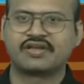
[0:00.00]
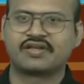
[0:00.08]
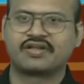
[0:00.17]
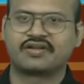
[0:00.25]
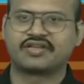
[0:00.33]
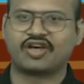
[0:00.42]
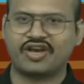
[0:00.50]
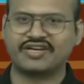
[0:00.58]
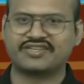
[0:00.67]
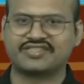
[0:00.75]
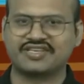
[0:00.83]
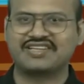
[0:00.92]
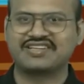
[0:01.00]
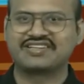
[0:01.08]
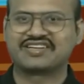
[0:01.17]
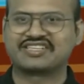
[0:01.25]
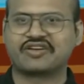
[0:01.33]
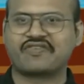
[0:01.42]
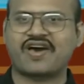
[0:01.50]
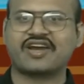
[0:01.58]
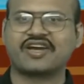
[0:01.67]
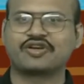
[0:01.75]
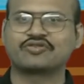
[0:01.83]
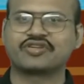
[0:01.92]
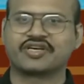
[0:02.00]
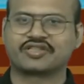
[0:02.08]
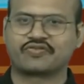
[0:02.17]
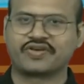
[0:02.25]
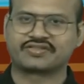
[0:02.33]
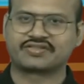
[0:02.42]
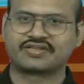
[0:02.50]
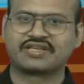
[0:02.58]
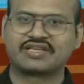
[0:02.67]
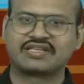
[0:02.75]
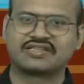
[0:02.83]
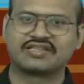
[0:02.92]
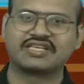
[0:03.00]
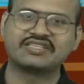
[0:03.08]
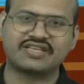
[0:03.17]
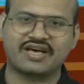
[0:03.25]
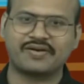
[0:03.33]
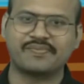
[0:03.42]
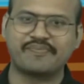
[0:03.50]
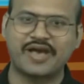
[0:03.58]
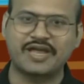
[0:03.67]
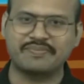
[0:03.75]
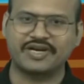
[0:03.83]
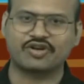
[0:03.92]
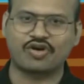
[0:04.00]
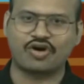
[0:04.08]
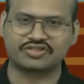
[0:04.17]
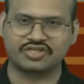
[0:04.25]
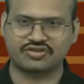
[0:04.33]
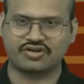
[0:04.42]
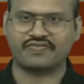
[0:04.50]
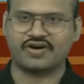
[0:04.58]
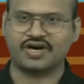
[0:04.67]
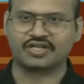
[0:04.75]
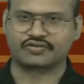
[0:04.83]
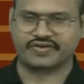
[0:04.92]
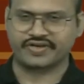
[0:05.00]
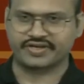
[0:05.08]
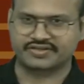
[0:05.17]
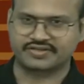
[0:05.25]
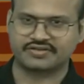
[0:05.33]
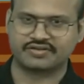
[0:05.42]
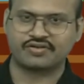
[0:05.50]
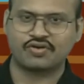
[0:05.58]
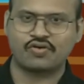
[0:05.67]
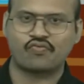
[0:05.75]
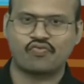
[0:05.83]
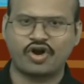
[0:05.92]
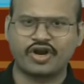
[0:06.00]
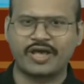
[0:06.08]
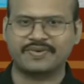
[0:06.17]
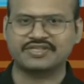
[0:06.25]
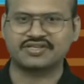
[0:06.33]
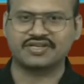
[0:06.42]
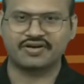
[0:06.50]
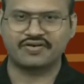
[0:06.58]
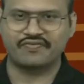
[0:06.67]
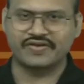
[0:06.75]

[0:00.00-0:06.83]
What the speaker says: Now let's see reservoir-induced earthquakes. These are man-made causes of earthquakes. What happens here when we